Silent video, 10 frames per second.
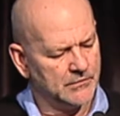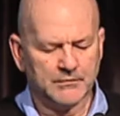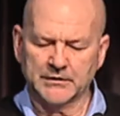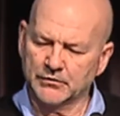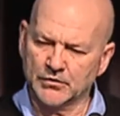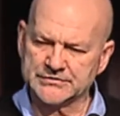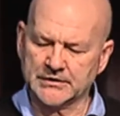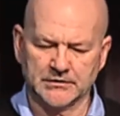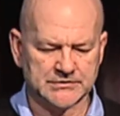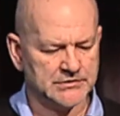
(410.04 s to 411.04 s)
What we were
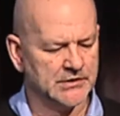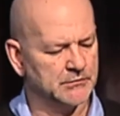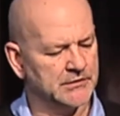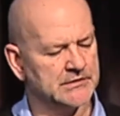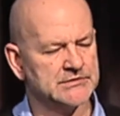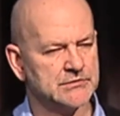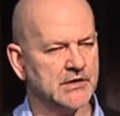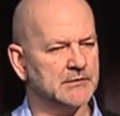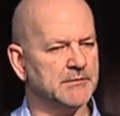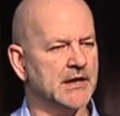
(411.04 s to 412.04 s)
also concerned with is
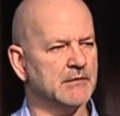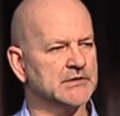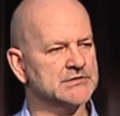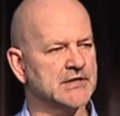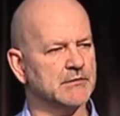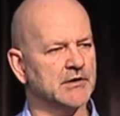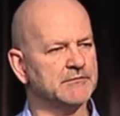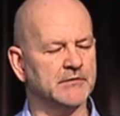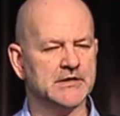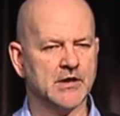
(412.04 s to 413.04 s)
trying to be able to say, well,
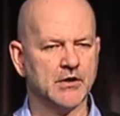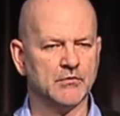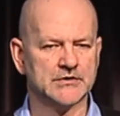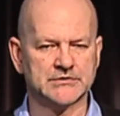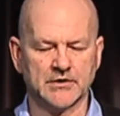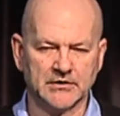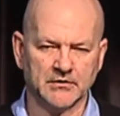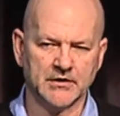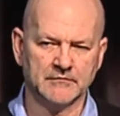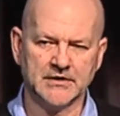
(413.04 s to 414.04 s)
if we know what's going
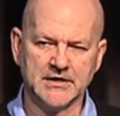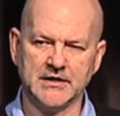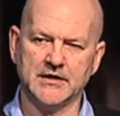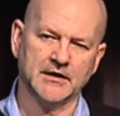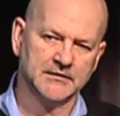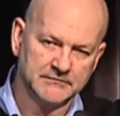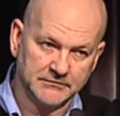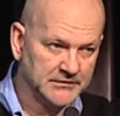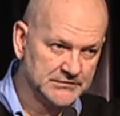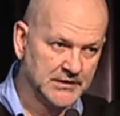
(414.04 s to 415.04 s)
on over here,
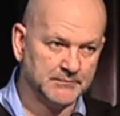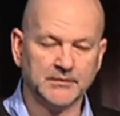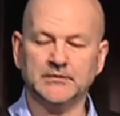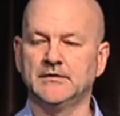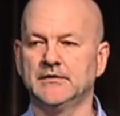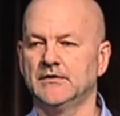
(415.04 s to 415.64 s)
for example,